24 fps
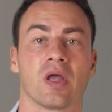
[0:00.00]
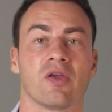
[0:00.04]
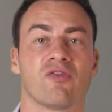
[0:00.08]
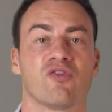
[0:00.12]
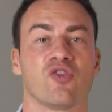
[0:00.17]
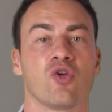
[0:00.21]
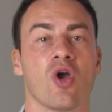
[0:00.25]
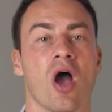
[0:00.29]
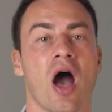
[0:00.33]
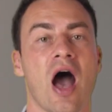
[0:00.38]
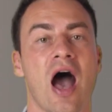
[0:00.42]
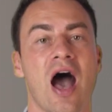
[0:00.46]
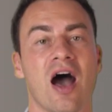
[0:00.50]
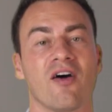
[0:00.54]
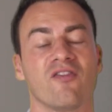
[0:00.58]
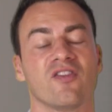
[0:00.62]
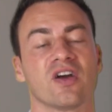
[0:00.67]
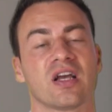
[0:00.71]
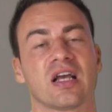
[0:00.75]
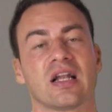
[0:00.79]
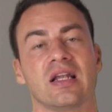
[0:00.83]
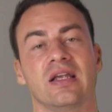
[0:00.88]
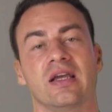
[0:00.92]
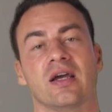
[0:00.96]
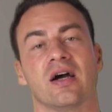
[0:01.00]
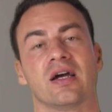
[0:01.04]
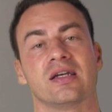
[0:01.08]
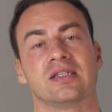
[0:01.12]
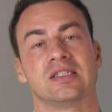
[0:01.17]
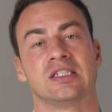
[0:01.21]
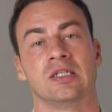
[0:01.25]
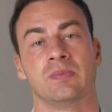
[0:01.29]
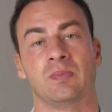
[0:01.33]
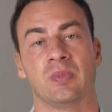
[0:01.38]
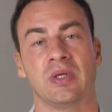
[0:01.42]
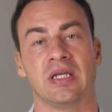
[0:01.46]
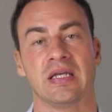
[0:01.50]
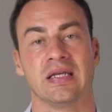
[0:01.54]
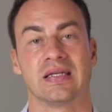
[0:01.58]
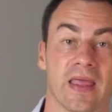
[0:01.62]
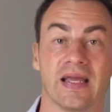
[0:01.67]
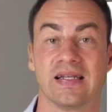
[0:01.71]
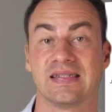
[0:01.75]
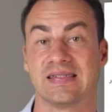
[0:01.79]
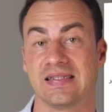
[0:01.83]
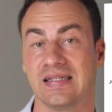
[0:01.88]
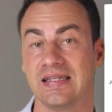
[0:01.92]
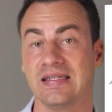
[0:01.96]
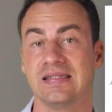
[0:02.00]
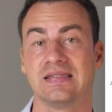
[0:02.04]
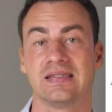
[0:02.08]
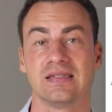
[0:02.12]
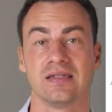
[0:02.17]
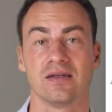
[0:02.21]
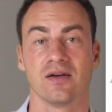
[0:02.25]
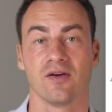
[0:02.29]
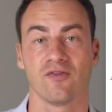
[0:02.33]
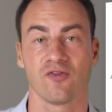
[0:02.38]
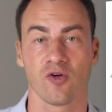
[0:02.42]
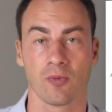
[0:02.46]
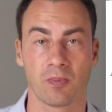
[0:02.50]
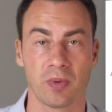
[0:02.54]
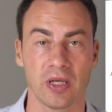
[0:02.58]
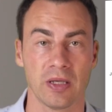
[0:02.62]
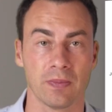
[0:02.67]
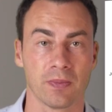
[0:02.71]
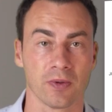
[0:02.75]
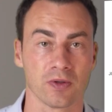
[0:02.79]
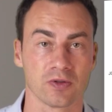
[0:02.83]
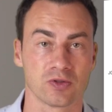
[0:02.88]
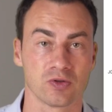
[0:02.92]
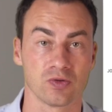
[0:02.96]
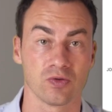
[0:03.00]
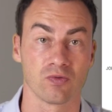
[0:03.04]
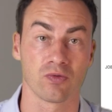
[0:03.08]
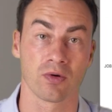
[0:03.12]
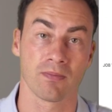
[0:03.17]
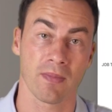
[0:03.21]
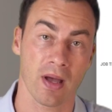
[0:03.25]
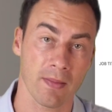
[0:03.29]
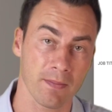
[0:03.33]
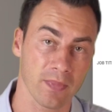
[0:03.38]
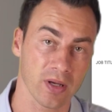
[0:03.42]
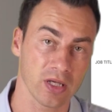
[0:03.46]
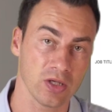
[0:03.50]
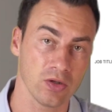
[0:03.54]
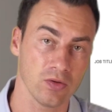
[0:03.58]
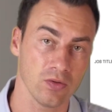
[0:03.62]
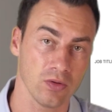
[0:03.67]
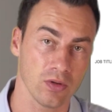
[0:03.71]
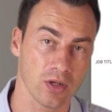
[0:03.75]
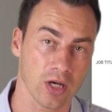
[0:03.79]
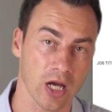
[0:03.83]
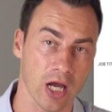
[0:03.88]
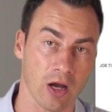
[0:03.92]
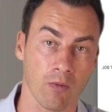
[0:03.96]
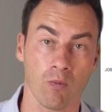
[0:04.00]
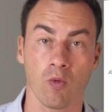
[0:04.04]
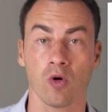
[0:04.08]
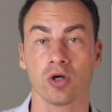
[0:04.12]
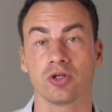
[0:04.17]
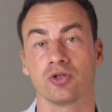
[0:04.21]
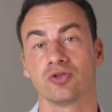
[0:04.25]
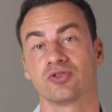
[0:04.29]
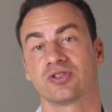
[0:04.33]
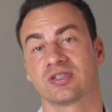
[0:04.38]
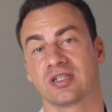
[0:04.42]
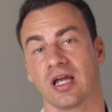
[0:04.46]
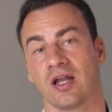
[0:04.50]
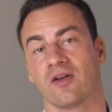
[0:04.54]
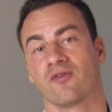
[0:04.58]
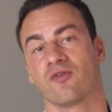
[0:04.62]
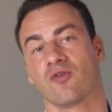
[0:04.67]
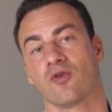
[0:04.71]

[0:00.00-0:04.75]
if you have a clear ICP, it's easier for people to remember you and what you stand